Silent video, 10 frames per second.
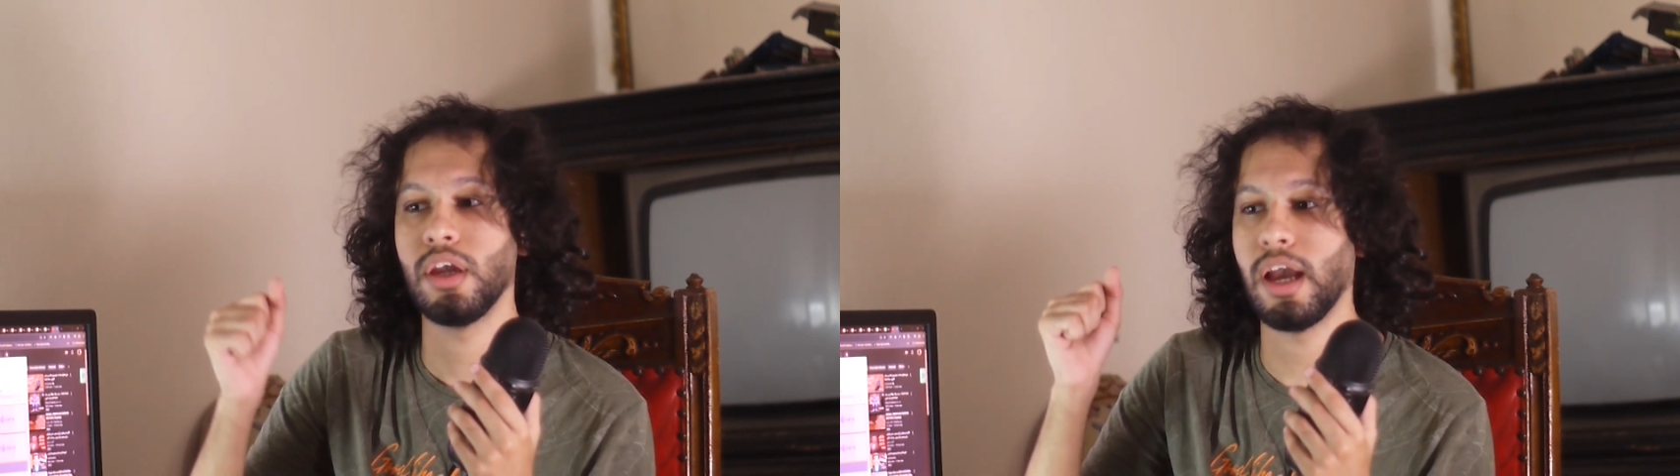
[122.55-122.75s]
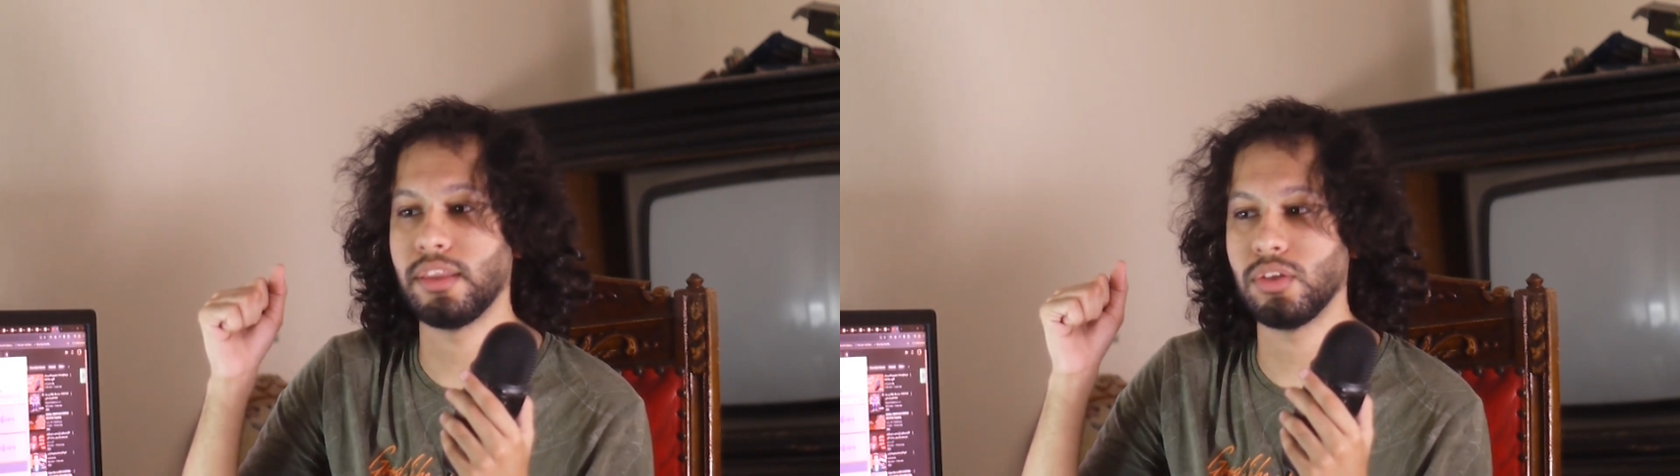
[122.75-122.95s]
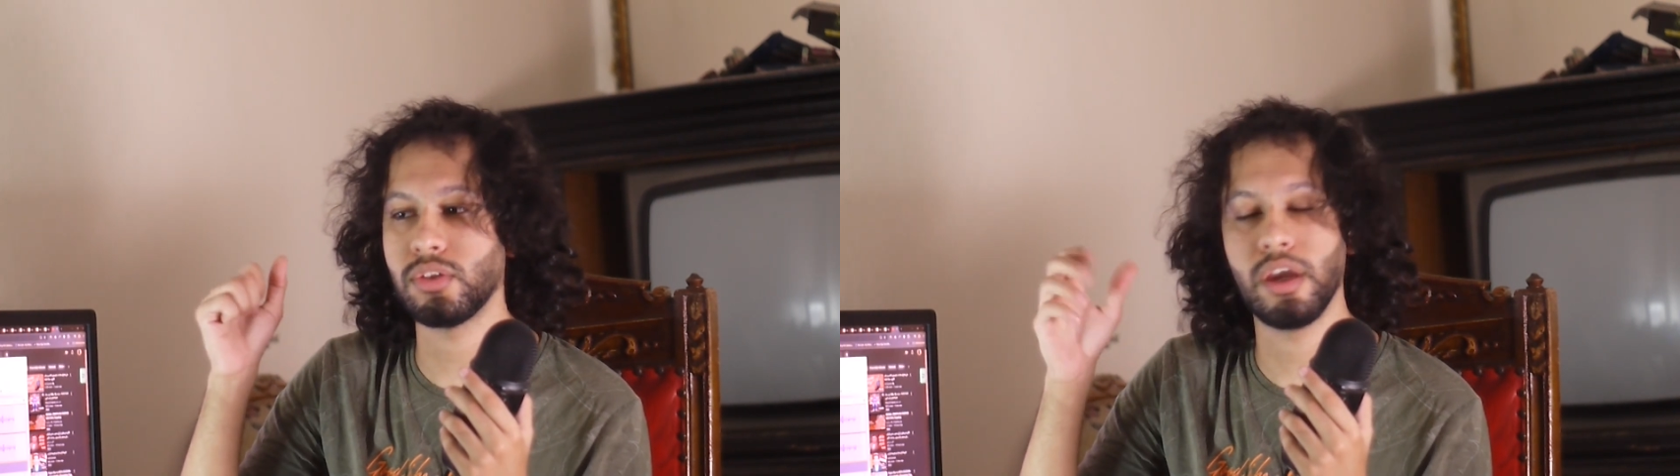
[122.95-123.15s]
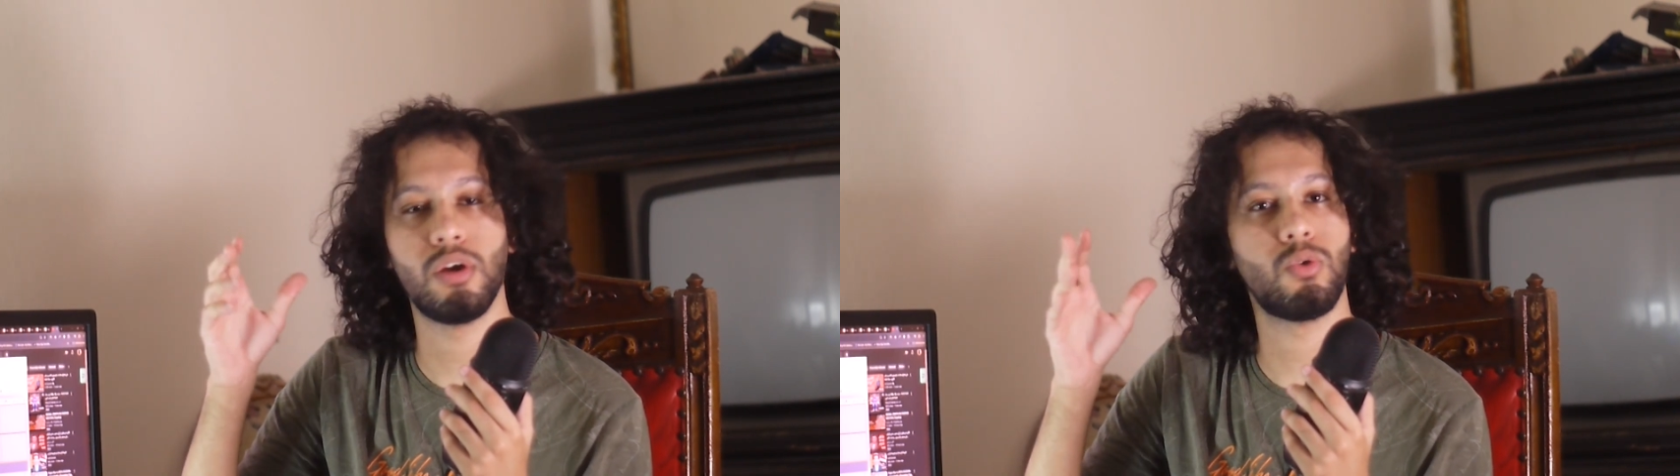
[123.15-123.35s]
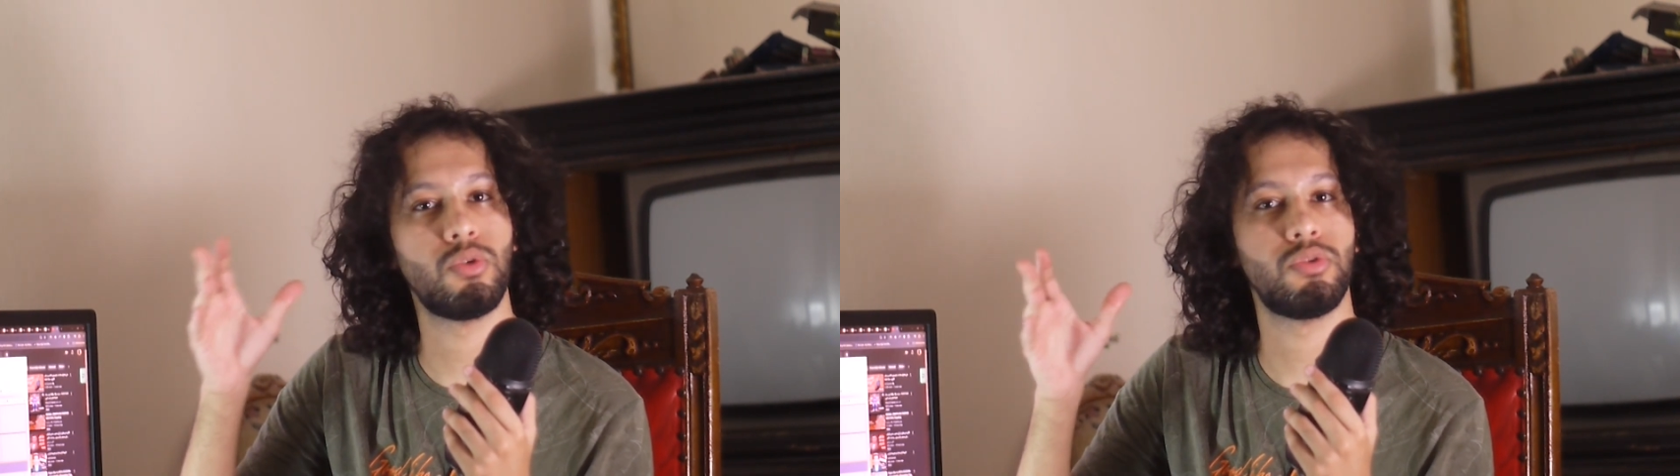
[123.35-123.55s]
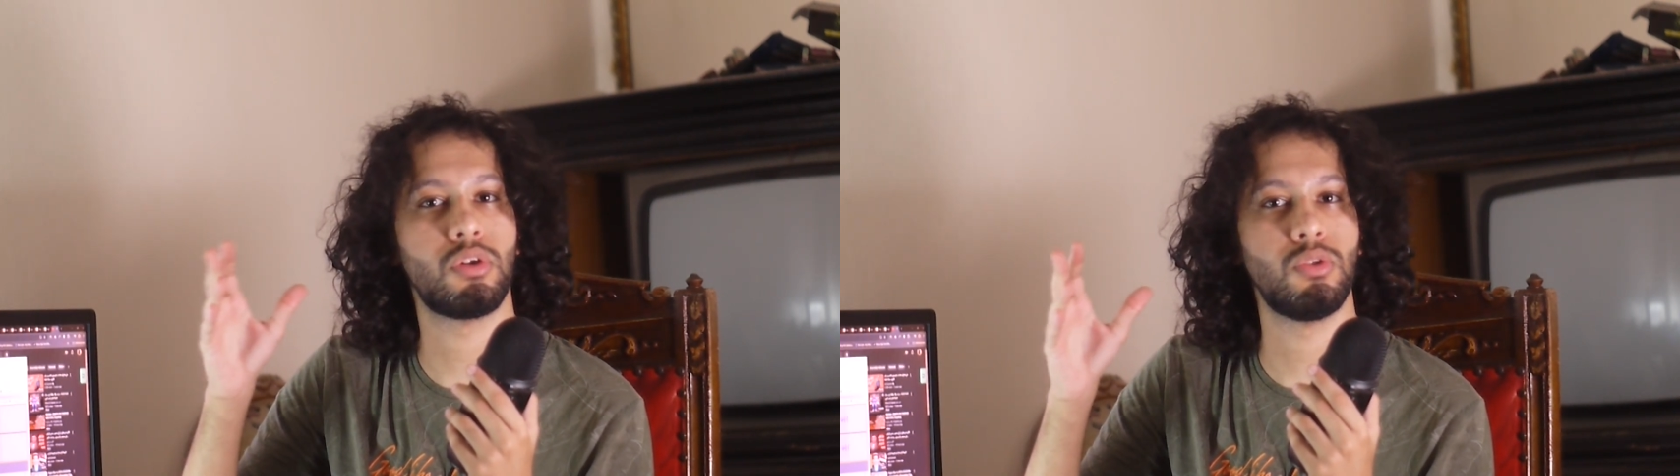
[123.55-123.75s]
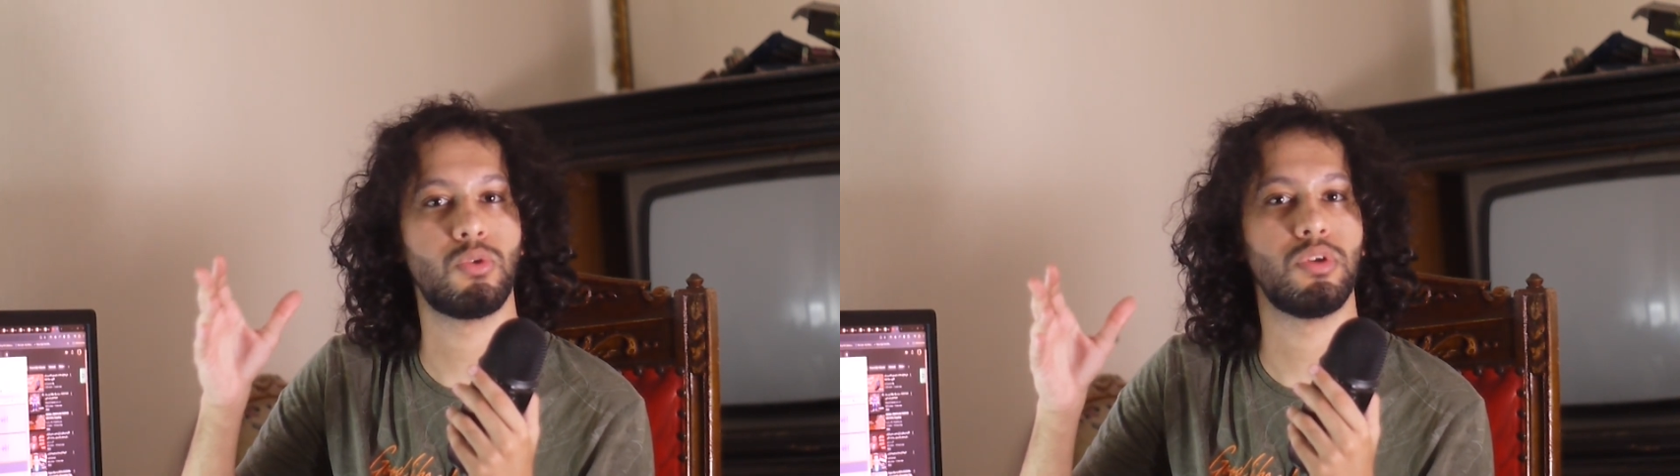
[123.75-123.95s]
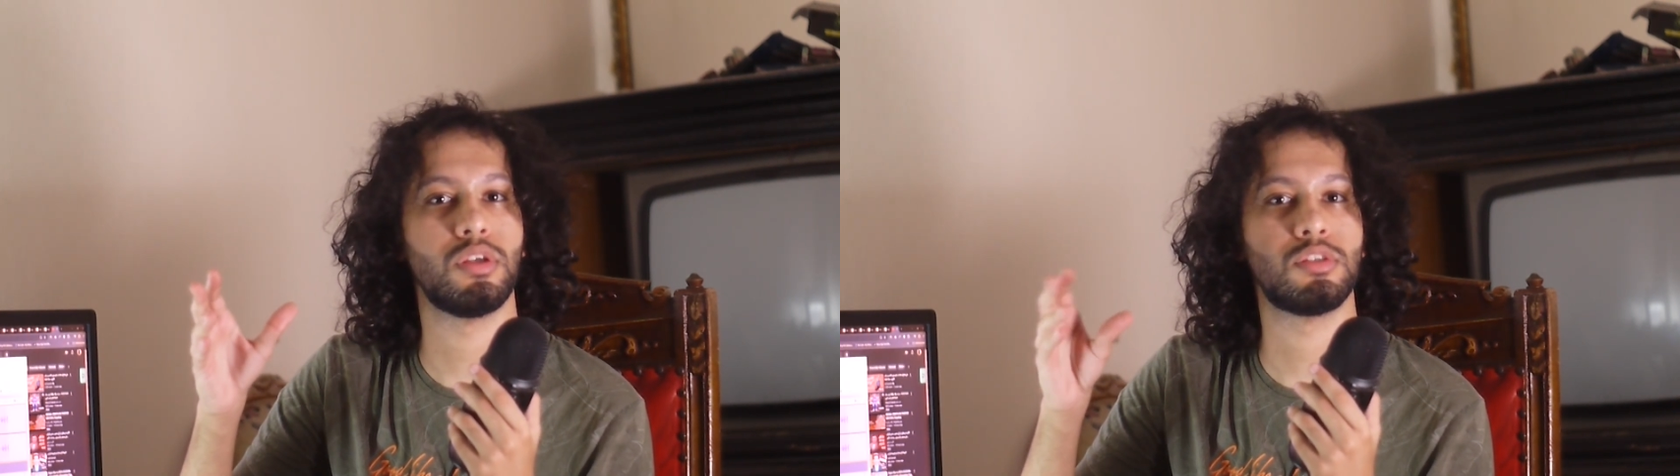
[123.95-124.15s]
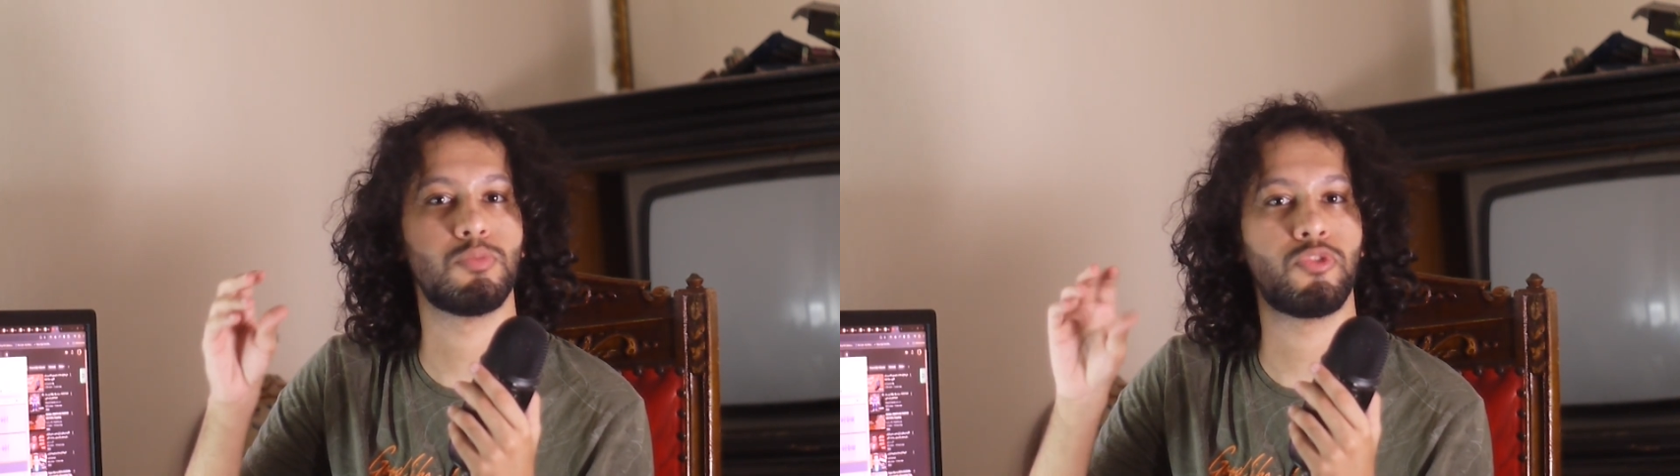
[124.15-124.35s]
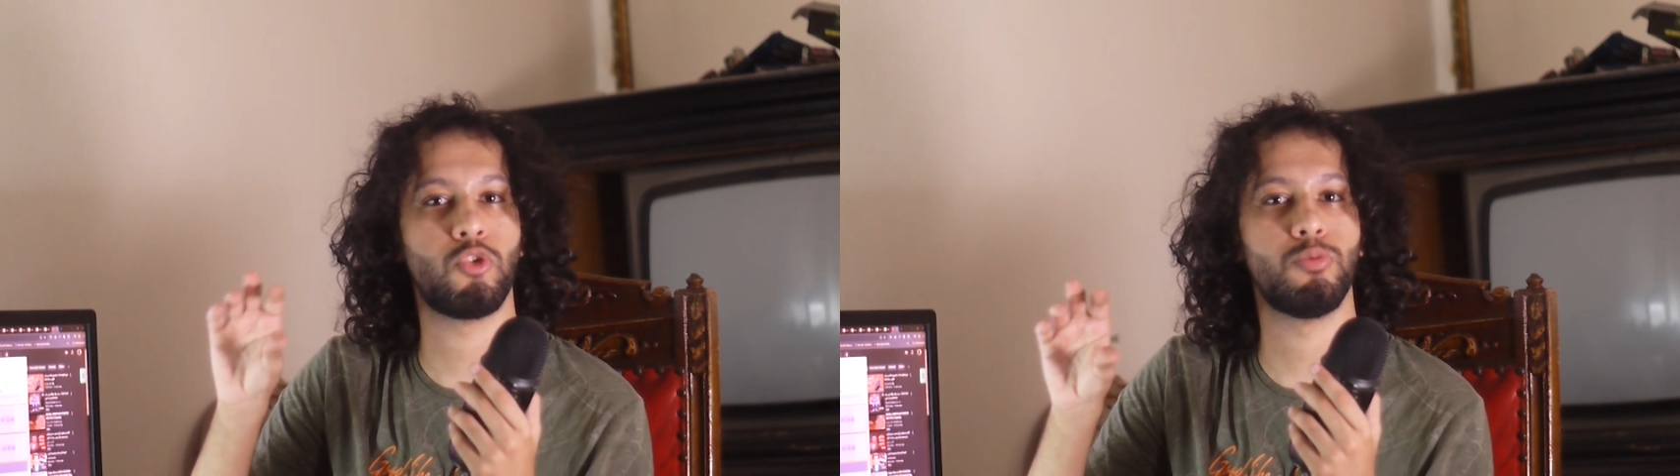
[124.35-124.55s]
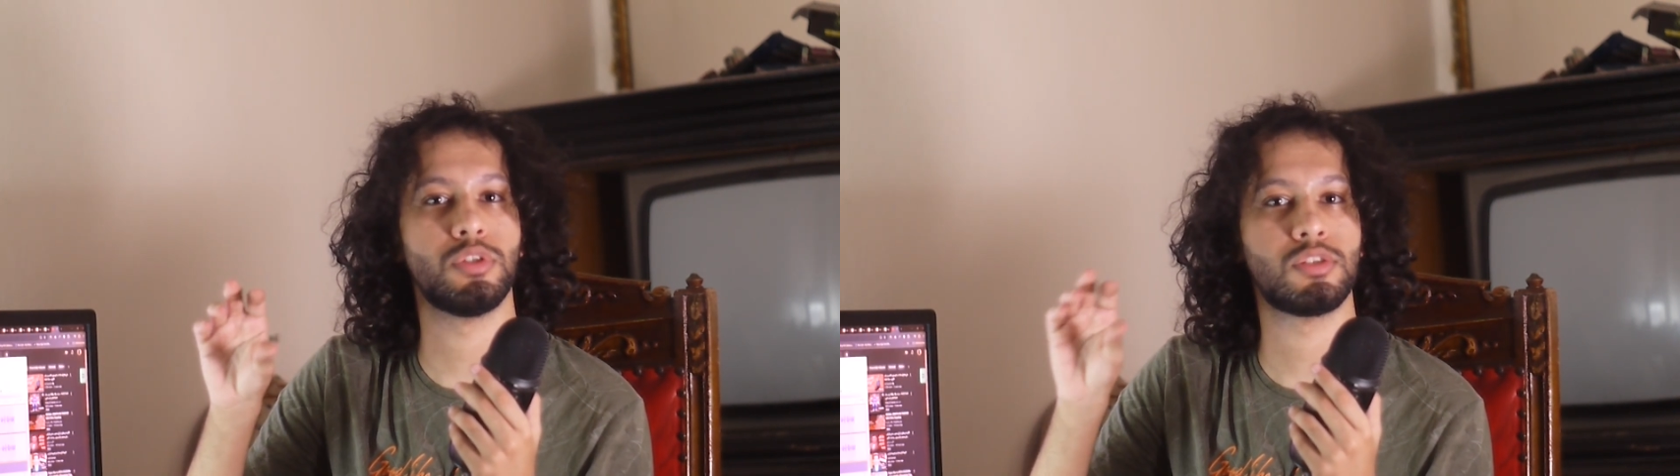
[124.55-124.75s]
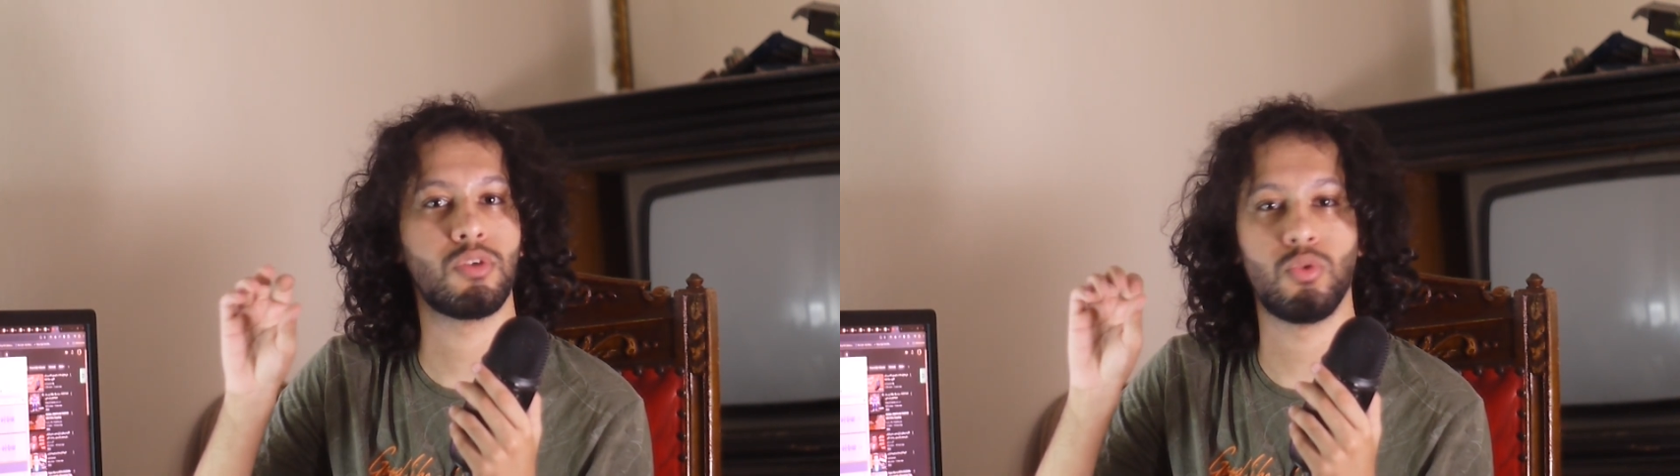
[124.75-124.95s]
and you get all the glorious performance